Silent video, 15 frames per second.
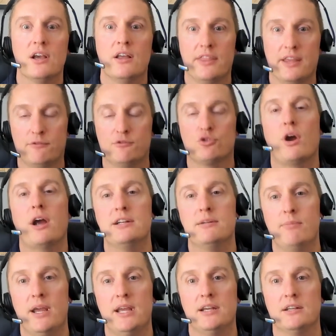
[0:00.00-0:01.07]
They've tried to
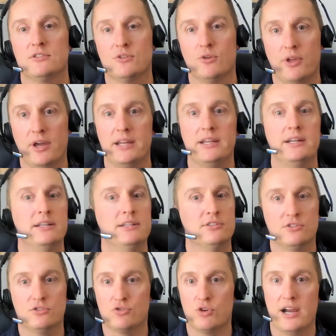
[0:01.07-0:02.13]
make it so that it is
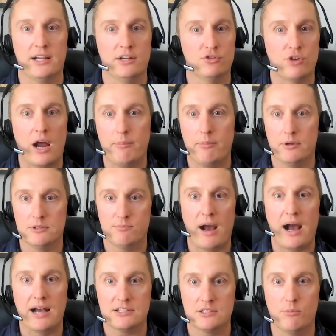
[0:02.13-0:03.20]
as drag and drop as
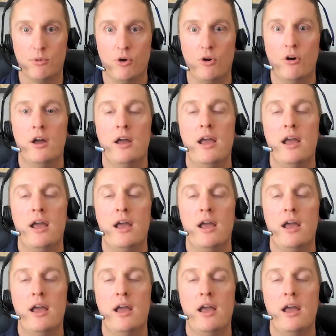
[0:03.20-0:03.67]
possible.